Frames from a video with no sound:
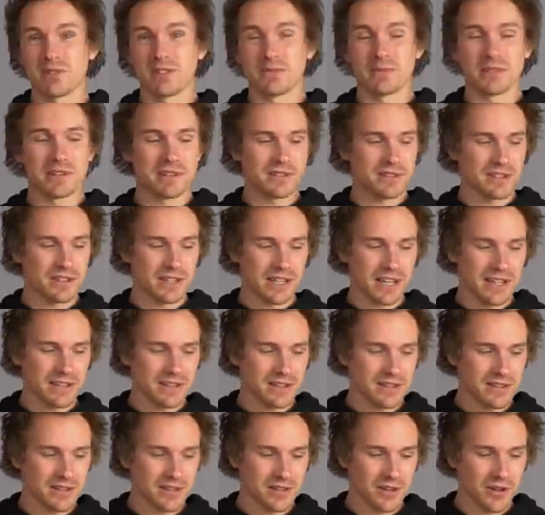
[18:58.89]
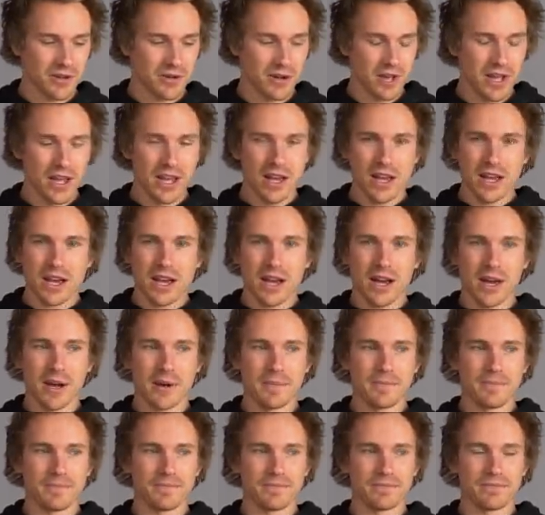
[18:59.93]
millimeters in cases. So
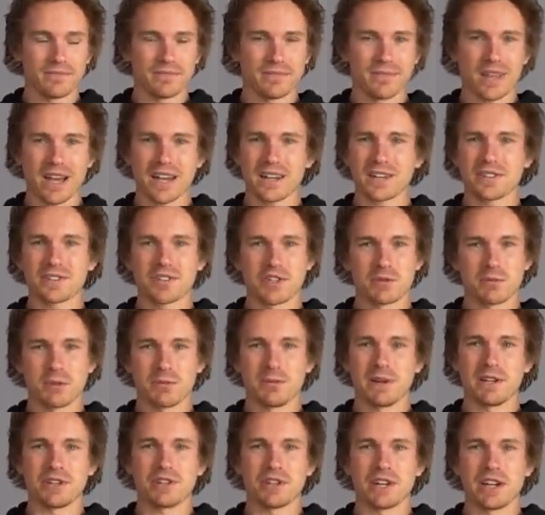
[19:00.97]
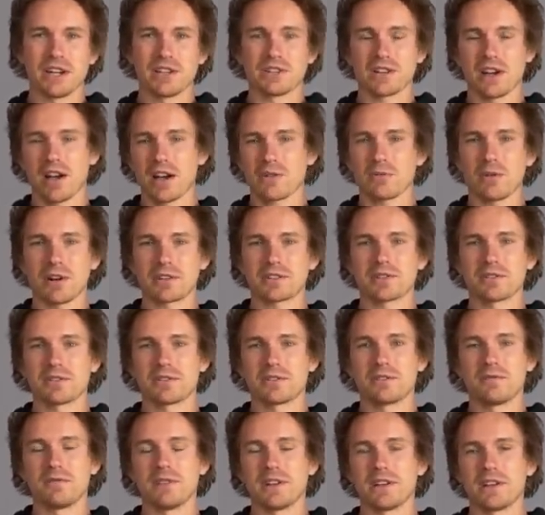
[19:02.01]
not a super big change. I'd watch
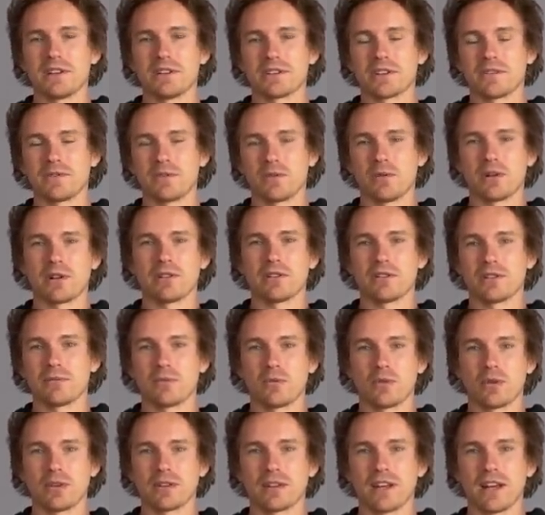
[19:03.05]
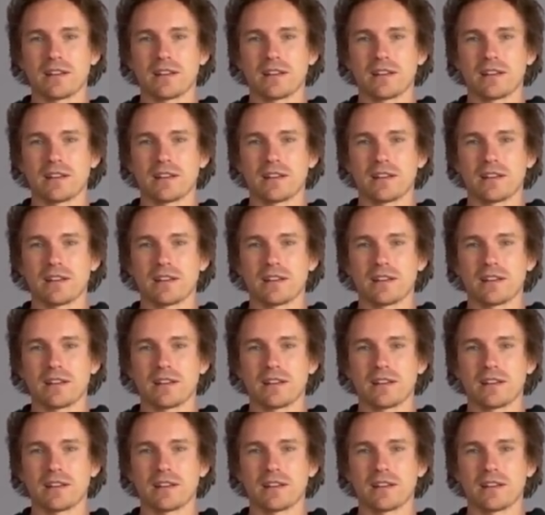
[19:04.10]
those two videos if you wanna learn more on